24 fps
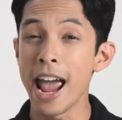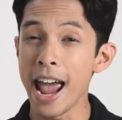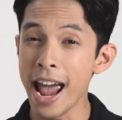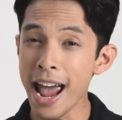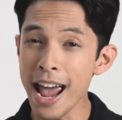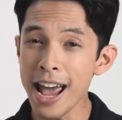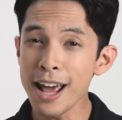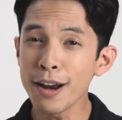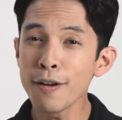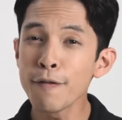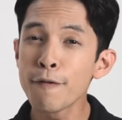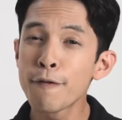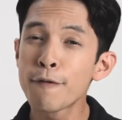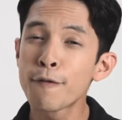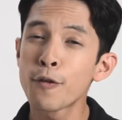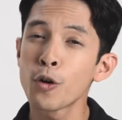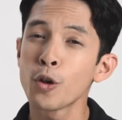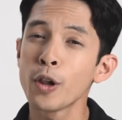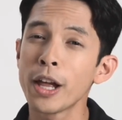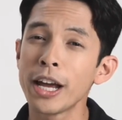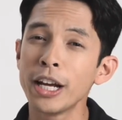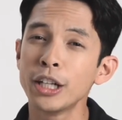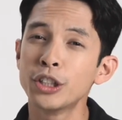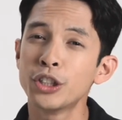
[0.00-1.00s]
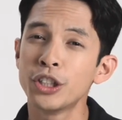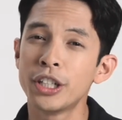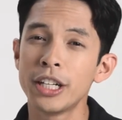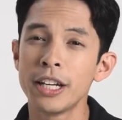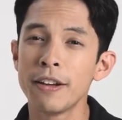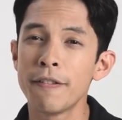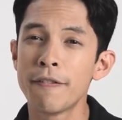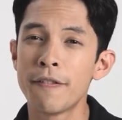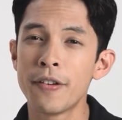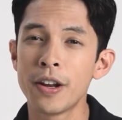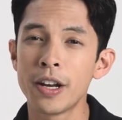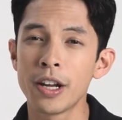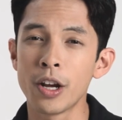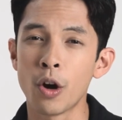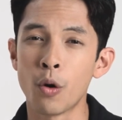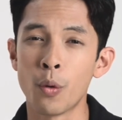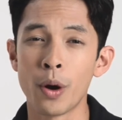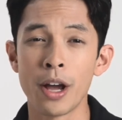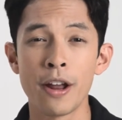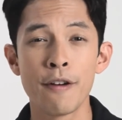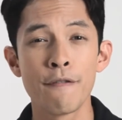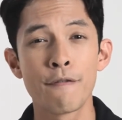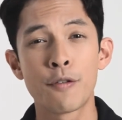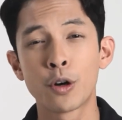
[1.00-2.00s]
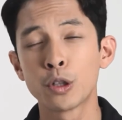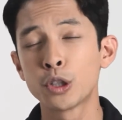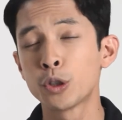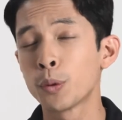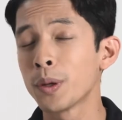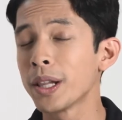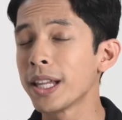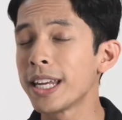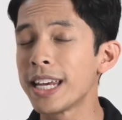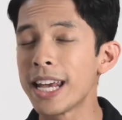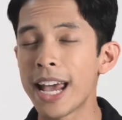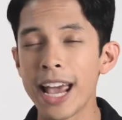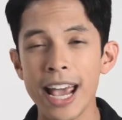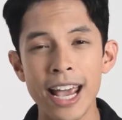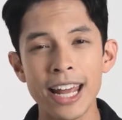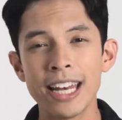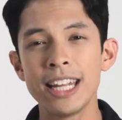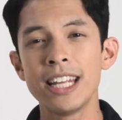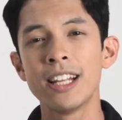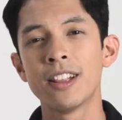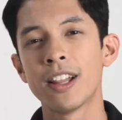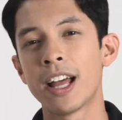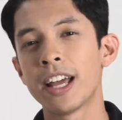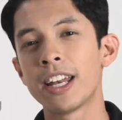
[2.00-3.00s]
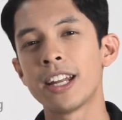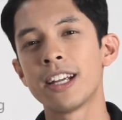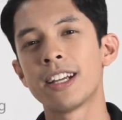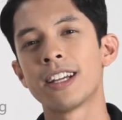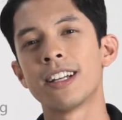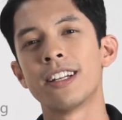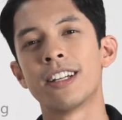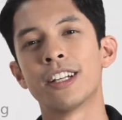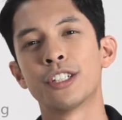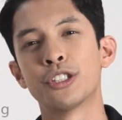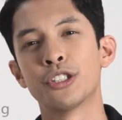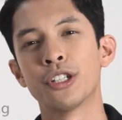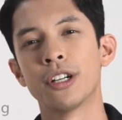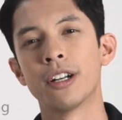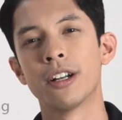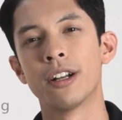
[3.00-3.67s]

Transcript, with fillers: and full HD video in virtually any lighting condition.